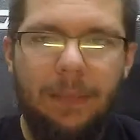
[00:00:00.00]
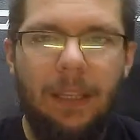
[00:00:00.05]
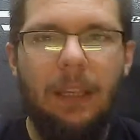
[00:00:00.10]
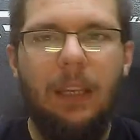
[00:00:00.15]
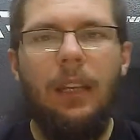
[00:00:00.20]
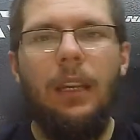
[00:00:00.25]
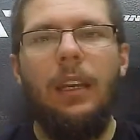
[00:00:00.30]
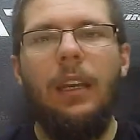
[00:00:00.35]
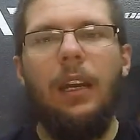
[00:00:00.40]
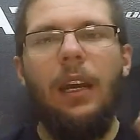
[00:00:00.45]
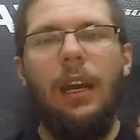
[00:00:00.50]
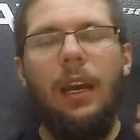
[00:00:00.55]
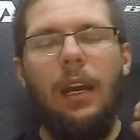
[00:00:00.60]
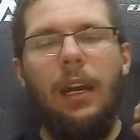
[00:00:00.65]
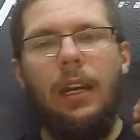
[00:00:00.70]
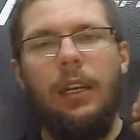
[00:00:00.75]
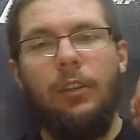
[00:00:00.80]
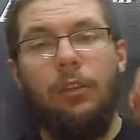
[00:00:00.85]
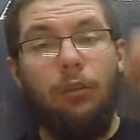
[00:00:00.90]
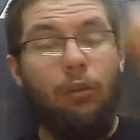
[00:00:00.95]

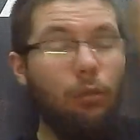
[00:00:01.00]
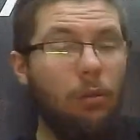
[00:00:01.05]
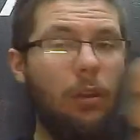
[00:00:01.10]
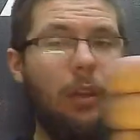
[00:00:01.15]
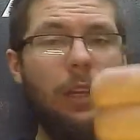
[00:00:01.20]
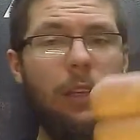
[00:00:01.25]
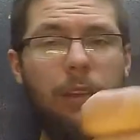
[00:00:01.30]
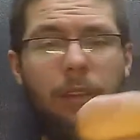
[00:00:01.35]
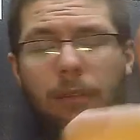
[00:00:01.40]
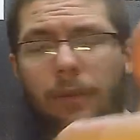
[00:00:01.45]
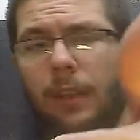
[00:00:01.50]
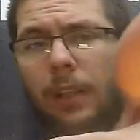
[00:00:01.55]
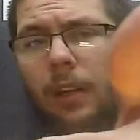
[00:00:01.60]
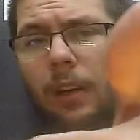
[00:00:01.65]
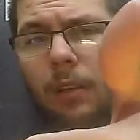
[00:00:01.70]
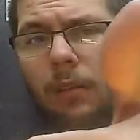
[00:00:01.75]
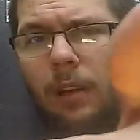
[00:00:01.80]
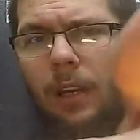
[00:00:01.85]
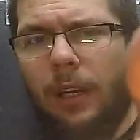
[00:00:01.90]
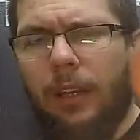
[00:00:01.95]
And do you like this video?
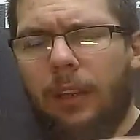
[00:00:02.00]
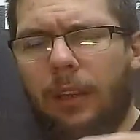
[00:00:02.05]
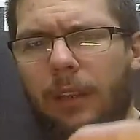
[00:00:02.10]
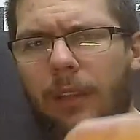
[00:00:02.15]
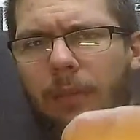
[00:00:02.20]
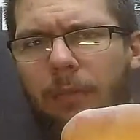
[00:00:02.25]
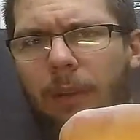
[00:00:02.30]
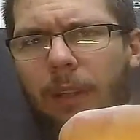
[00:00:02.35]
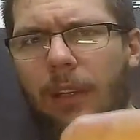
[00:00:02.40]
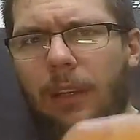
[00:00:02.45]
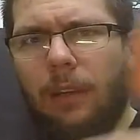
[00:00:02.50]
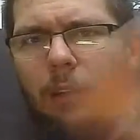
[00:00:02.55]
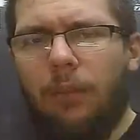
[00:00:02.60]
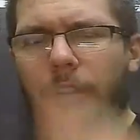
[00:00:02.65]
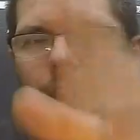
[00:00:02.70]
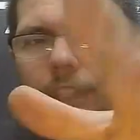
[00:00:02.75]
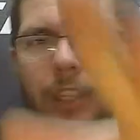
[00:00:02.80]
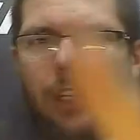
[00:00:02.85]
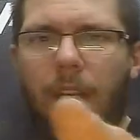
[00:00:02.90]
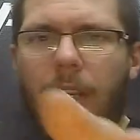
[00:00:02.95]
Like this video,
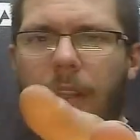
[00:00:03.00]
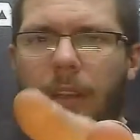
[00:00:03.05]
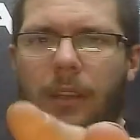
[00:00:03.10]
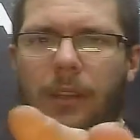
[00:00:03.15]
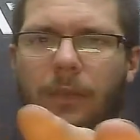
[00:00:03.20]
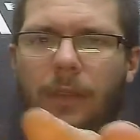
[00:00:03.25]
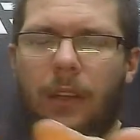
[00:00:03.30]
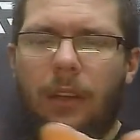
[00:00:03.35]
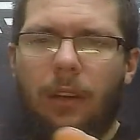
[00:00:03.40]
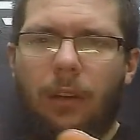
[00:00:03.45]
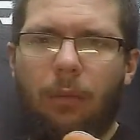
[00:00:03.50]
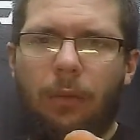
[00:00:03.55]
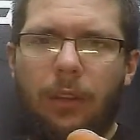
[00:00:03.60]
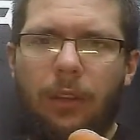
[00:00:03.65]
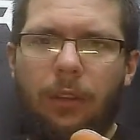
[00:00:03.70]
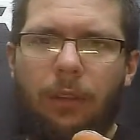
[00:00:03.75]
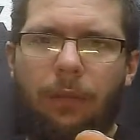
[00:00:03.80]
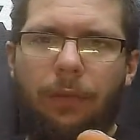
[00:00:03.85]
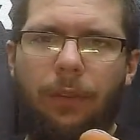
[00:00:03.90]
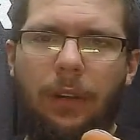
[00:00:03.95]
share this video with your
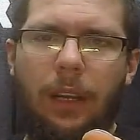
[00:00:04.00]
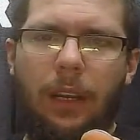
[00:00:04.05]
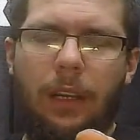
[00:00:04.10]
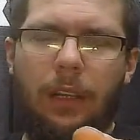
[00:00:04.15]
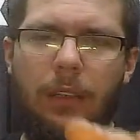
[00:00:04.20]
friends.